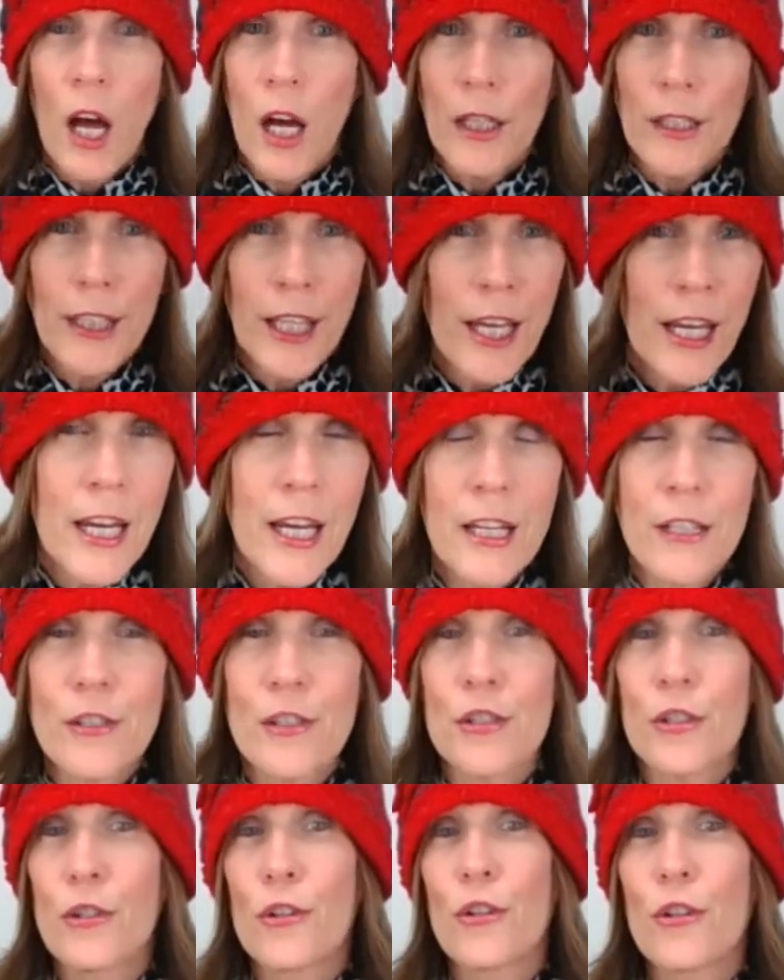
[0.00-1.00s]

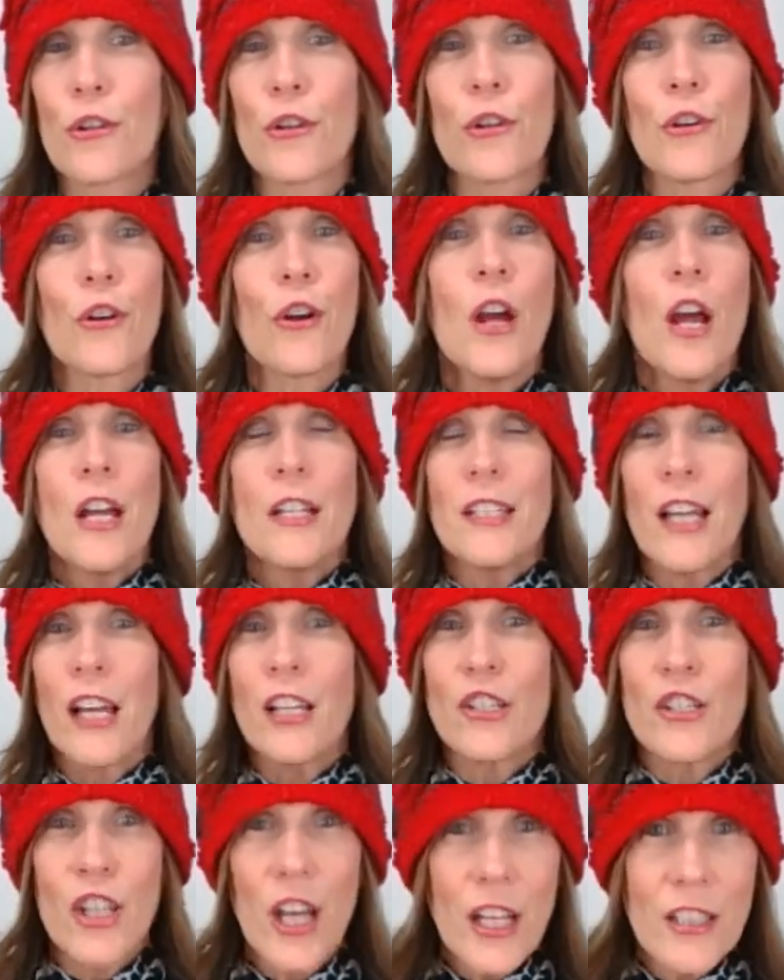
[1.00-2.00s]
cancer,
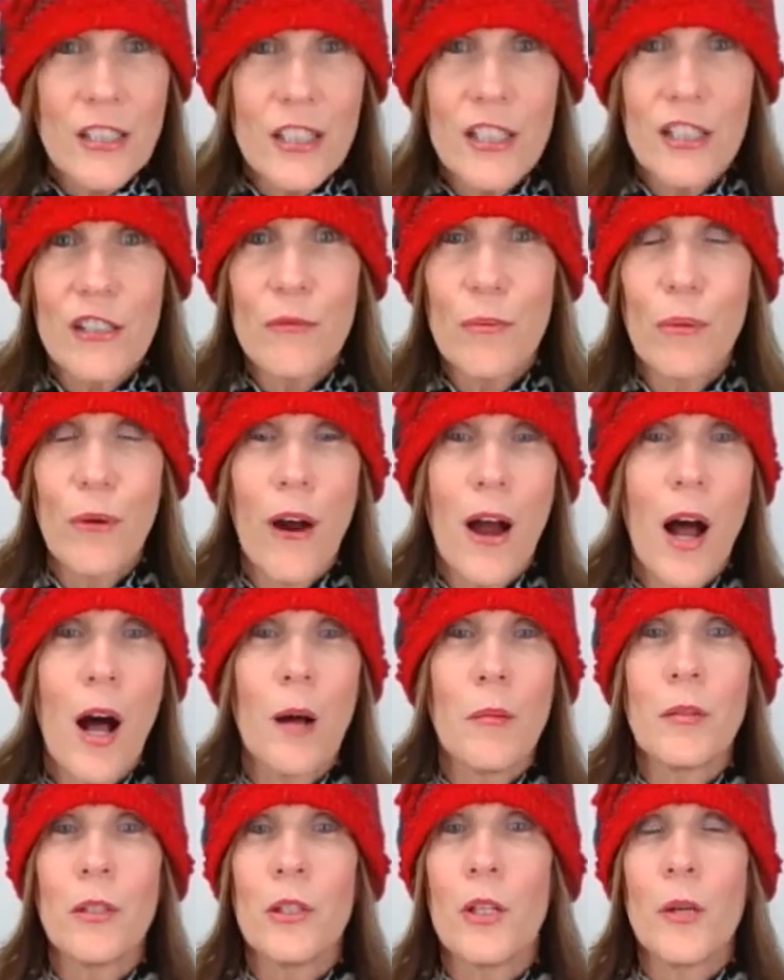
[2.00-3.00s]
digestive
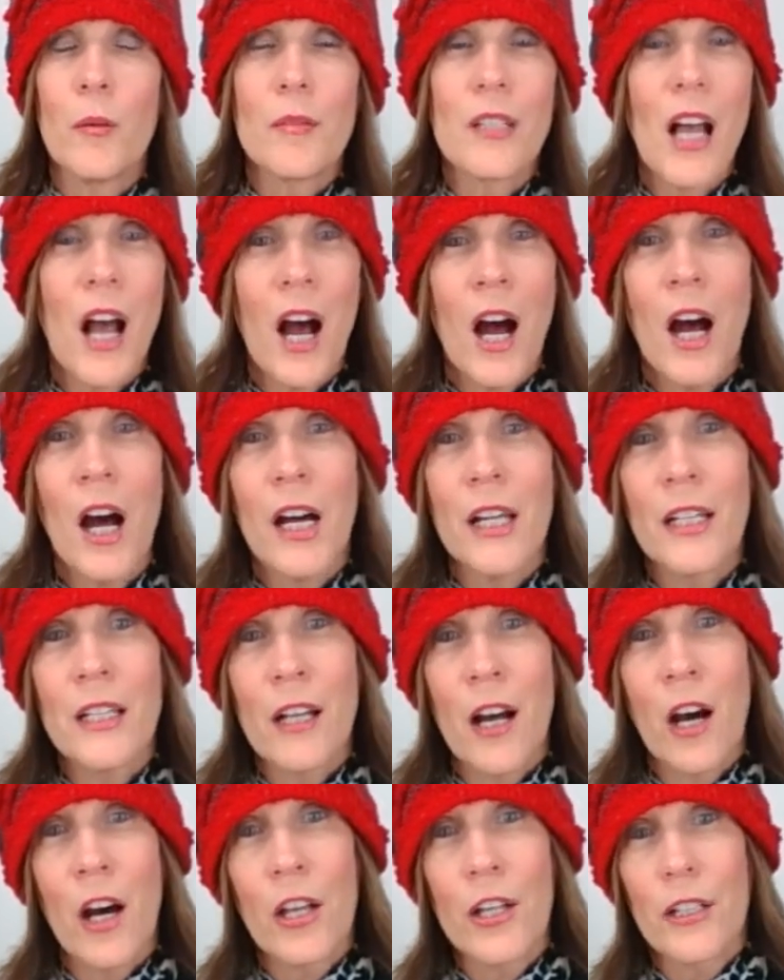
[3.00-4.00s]
problems, on and
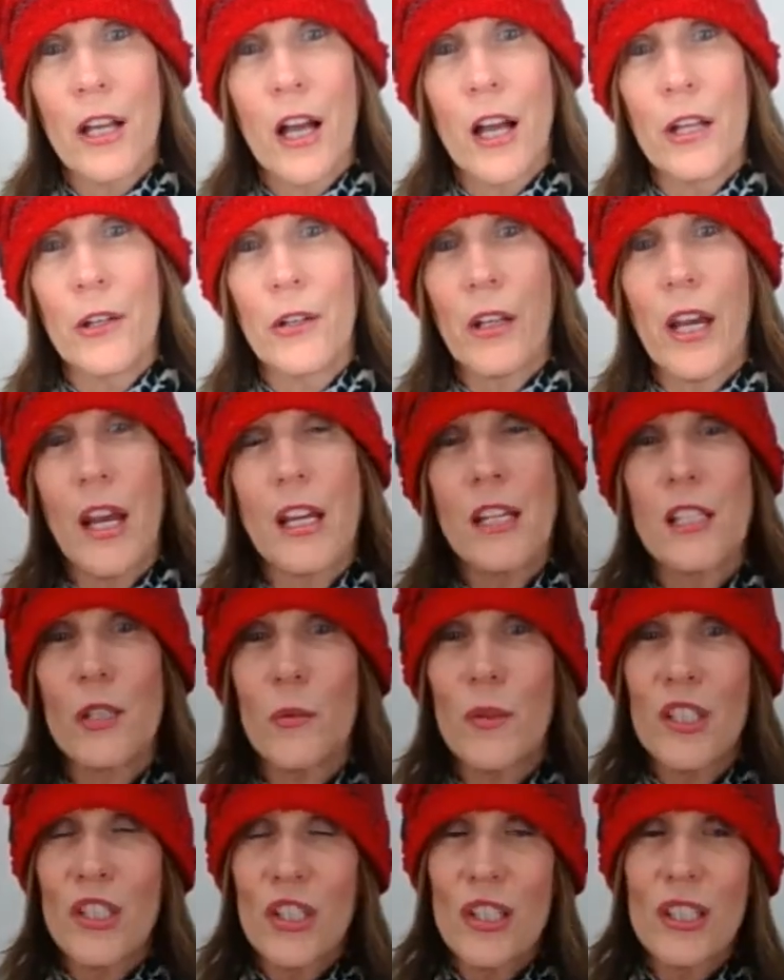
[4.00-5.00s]
on and on, okay? So
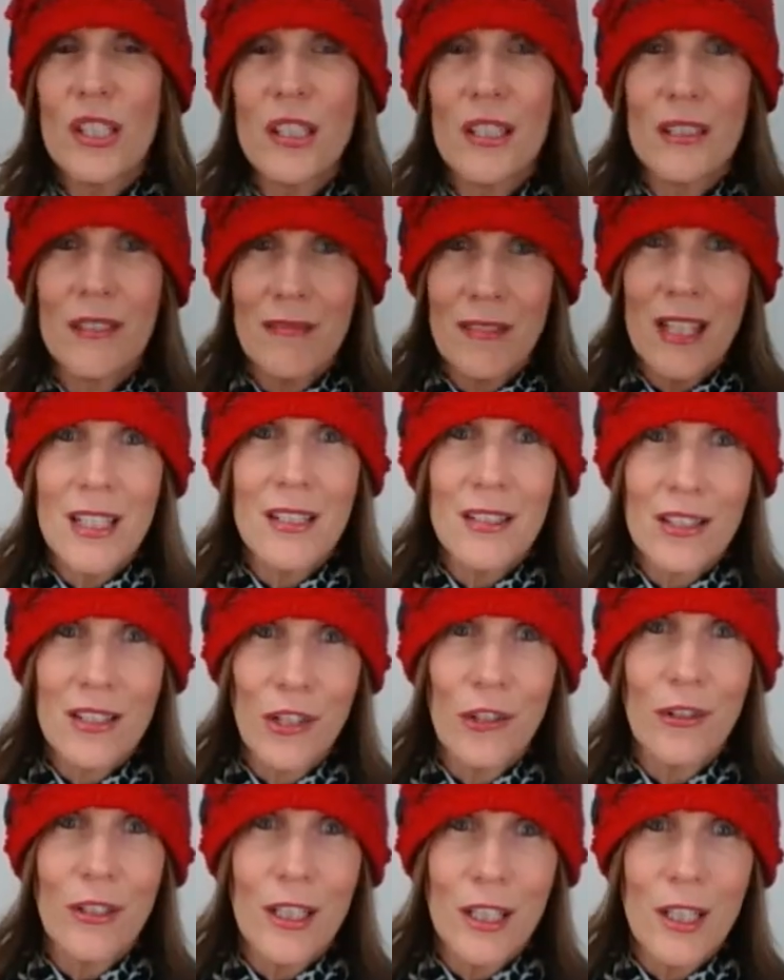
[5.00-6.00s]
we just need to
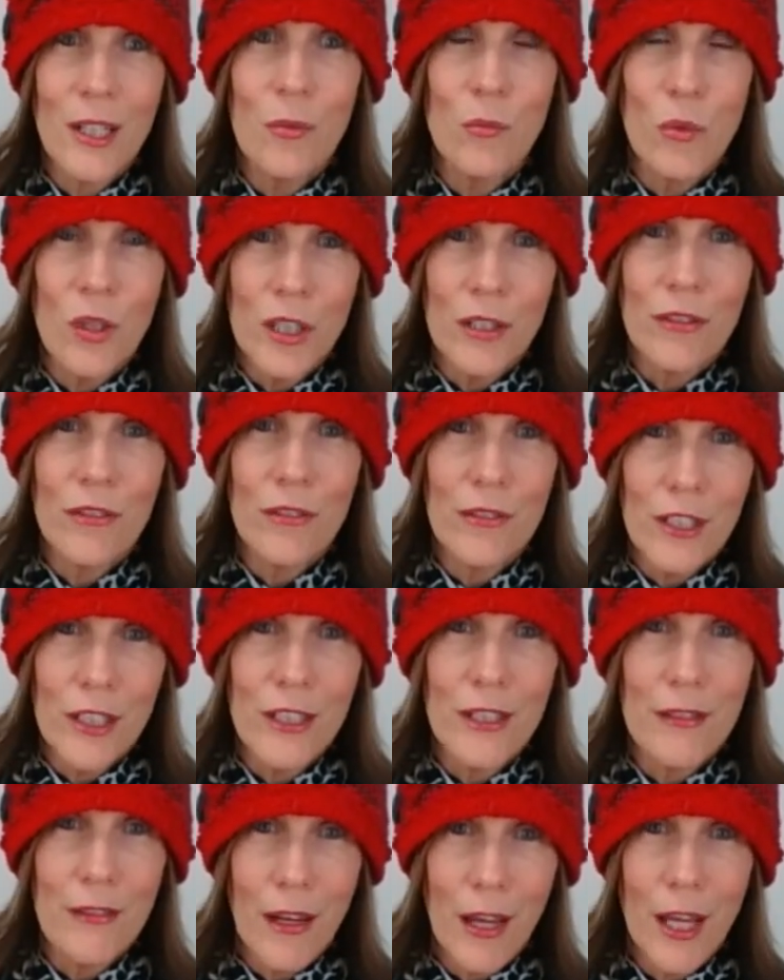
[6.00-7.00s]
start getting with
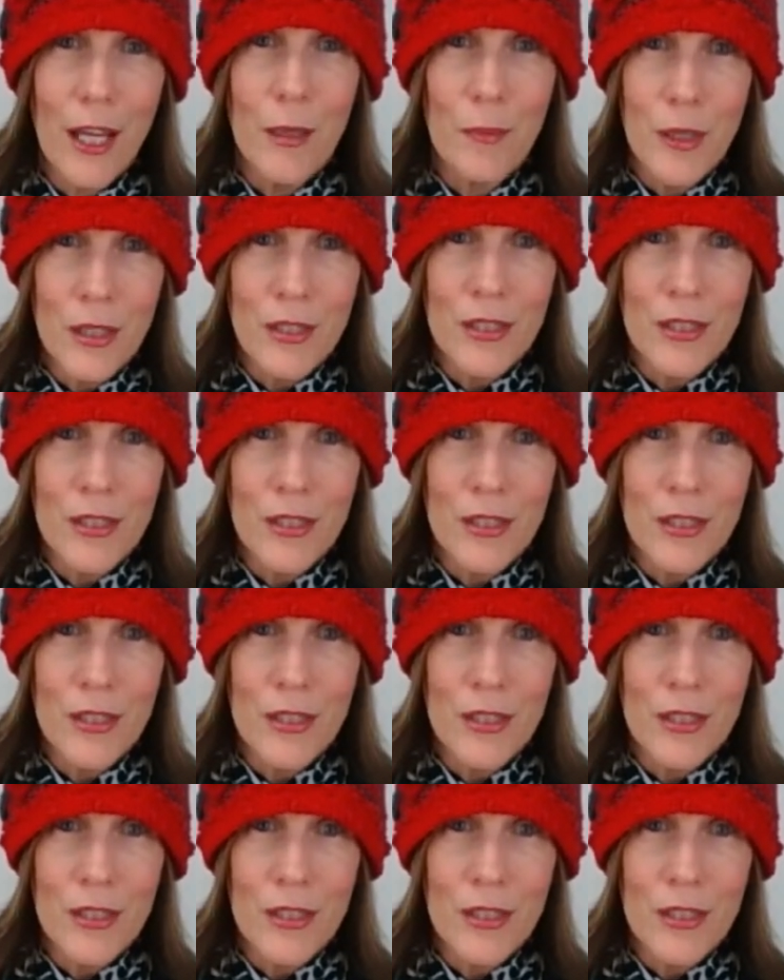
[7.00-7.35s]
the enema